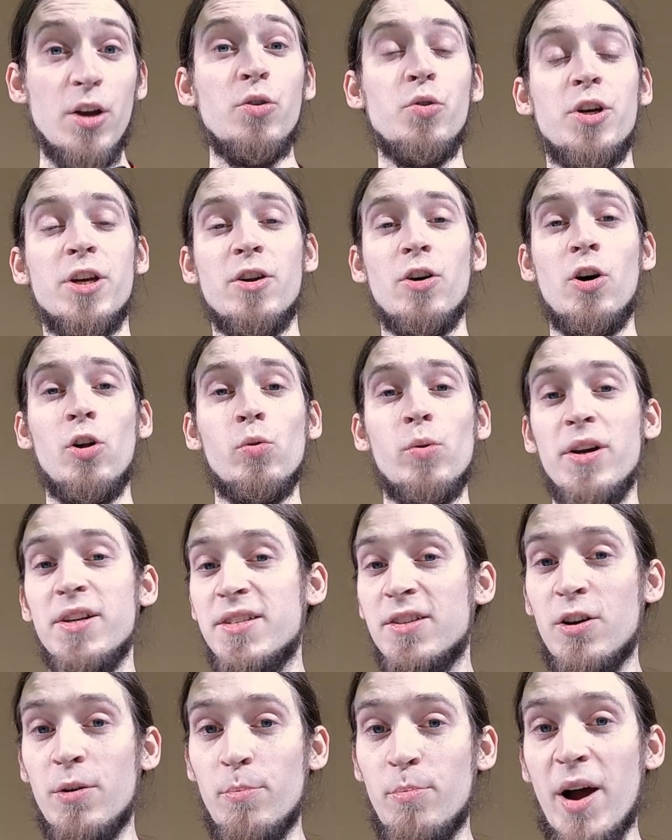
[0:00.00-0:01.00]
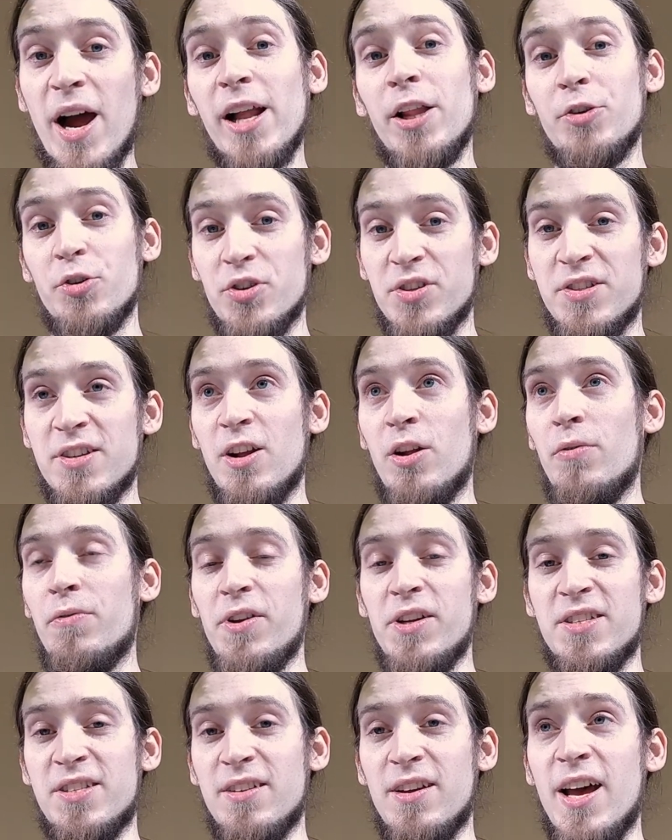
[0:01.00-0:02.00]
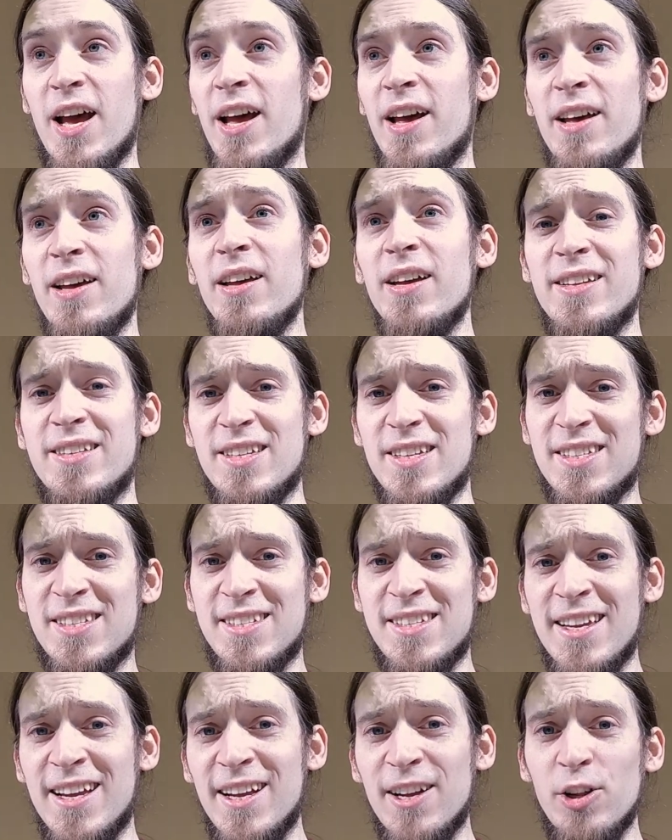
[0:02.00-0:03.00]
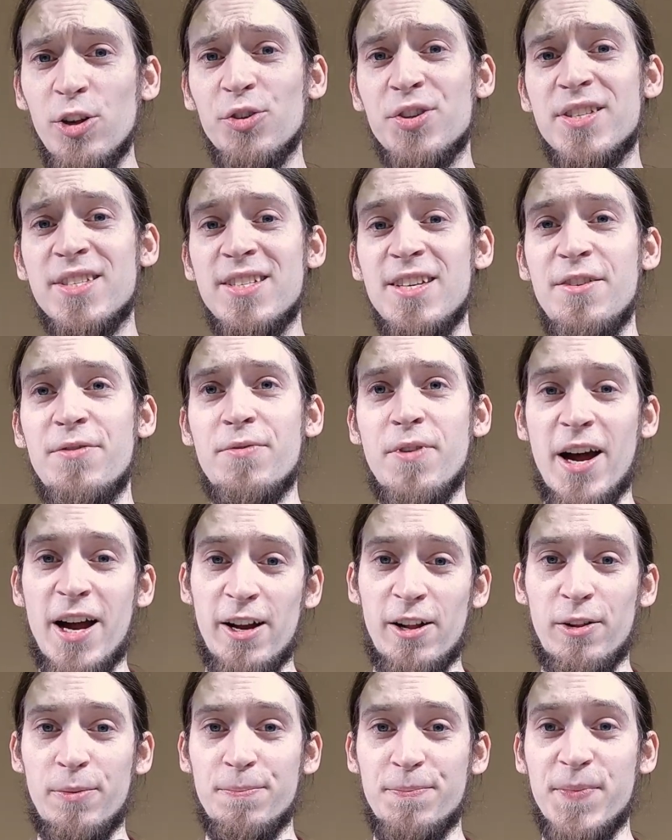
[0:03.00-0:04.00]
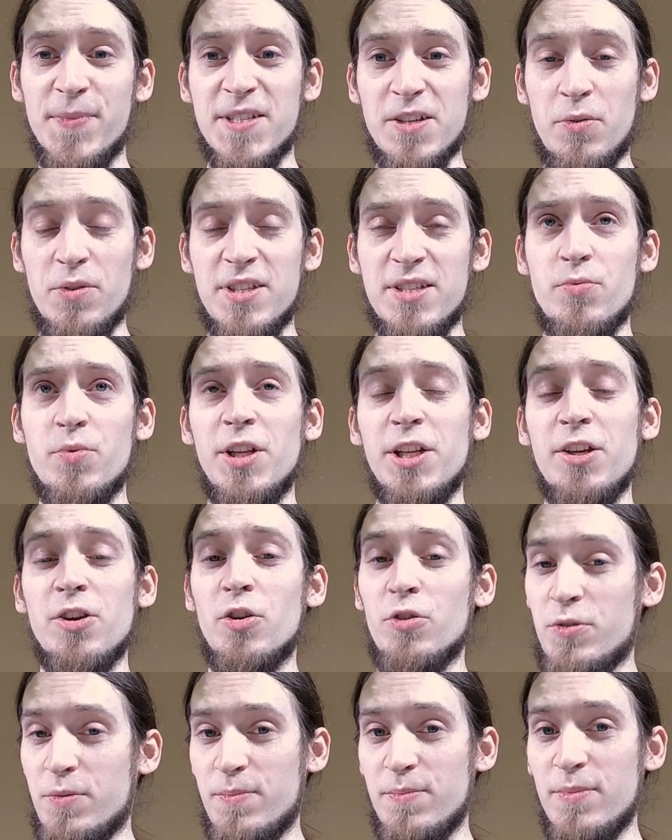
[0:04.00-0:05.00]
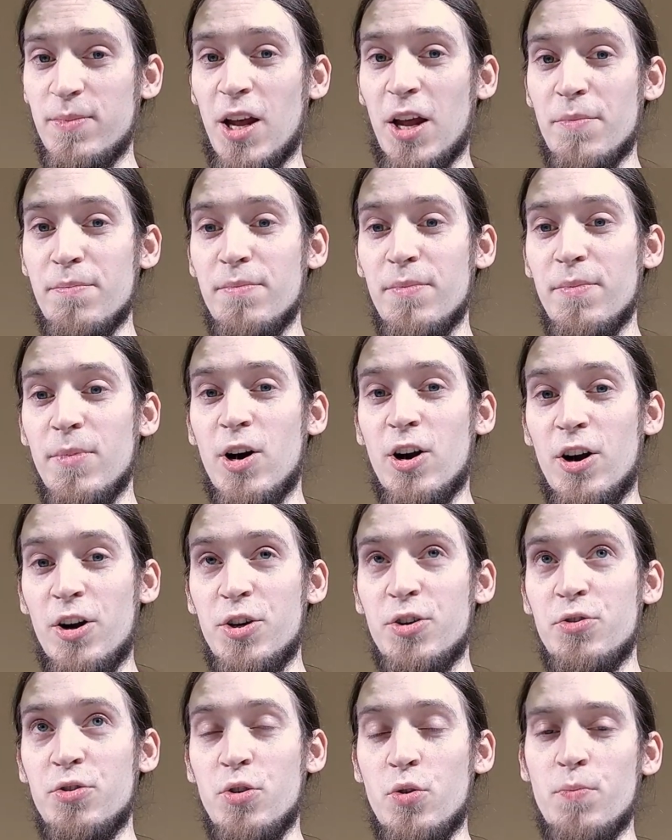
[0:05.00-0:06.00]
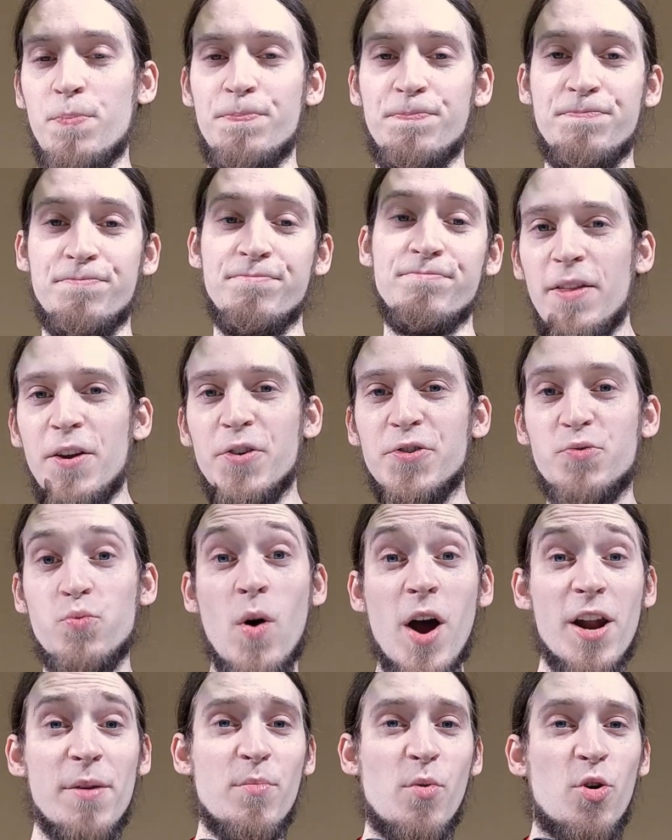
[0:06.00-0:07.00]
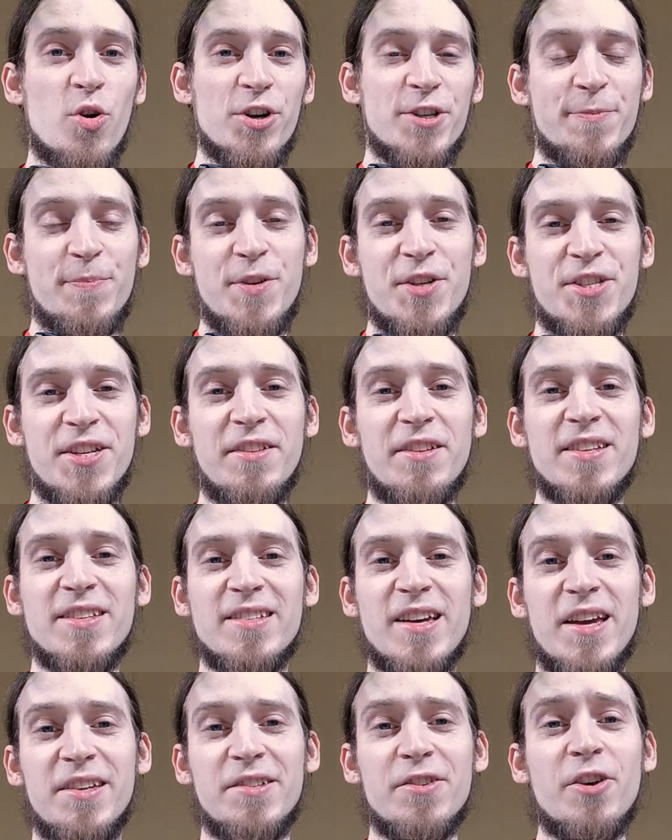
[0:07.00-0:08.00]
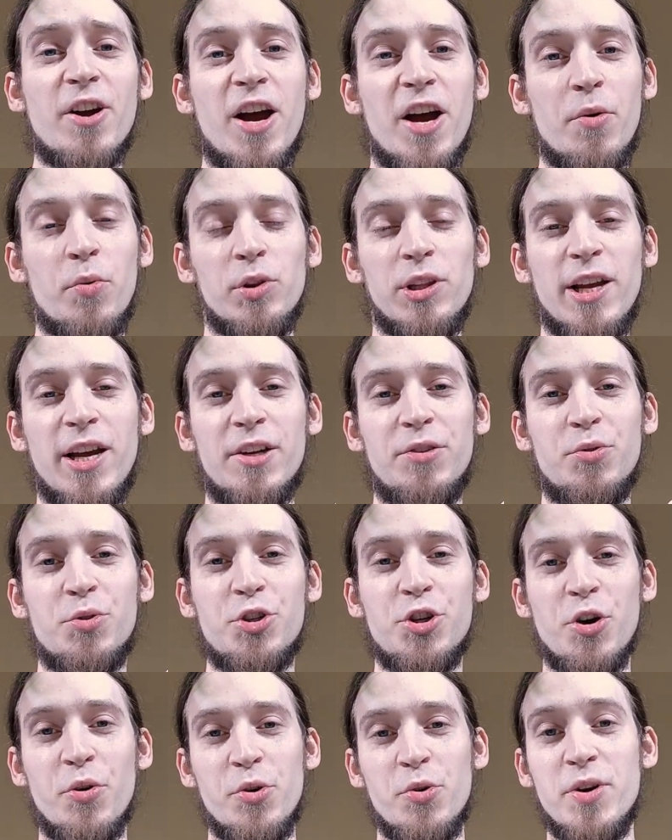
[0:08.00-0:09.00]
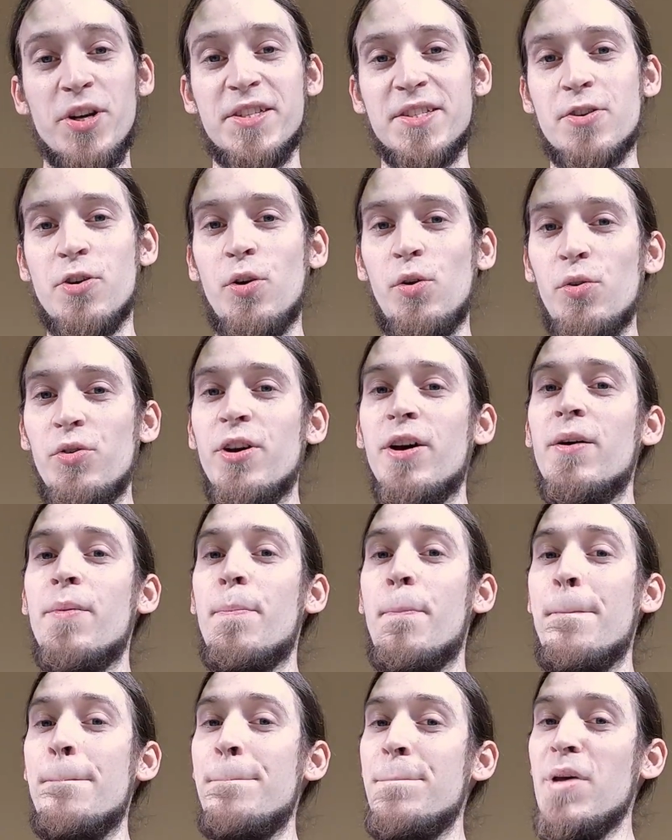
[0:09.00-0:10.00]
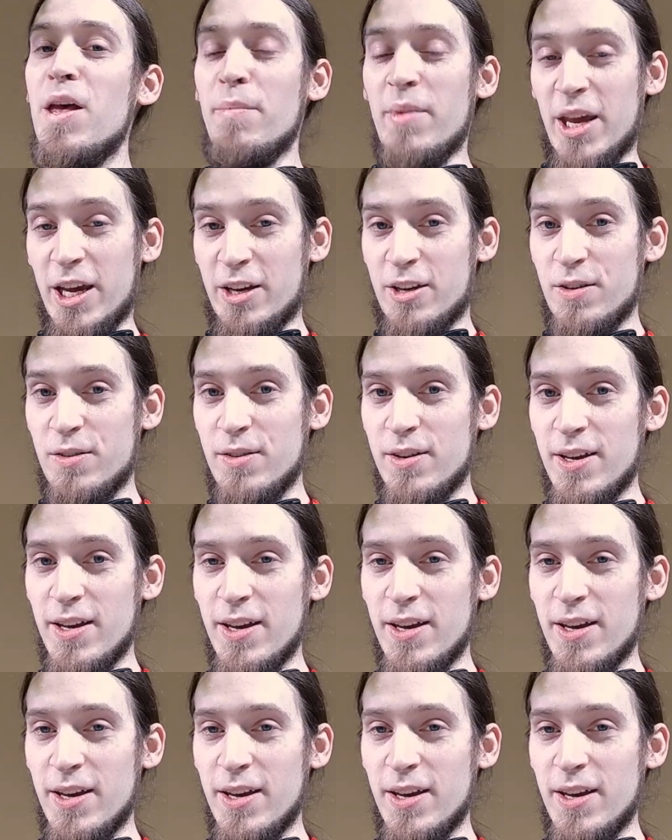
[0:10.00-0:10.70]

You can always compile it yourself. It's a single C file, so it's really not that hard to do. There's one more speech synthesizer I would like to show you. It's called Mimic.